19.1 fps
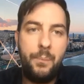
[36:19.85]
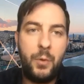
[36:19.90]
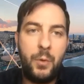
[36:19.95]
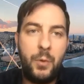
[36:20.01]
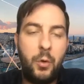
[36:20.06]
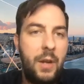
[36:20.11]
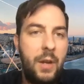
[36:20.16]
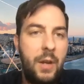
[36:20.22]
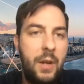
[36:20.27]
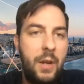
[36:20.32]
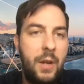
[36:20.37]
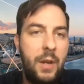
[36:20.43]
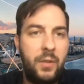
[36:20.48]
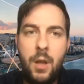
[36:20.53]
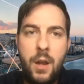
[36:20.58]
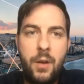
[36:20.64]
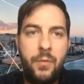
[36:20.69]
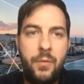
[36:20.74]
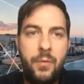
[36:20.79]
So there's a
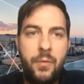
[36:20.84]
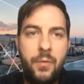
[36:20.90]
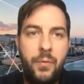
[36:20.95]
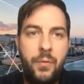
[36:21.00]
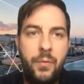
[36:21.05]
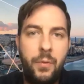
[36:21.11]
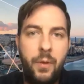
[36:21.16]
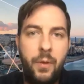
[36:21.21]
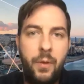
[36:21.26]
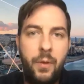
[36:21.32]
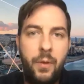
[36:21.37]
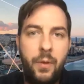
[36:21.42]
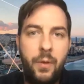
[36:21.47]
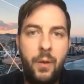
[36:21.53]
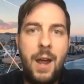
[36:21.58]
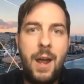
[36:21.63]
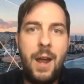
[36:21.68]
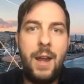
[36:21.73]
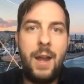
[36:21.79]
lot of
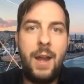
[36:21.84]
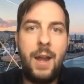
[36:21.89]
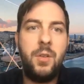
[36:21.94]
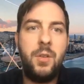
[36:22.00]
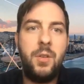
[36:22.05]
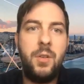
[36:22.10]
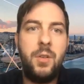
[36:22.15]
variety on that,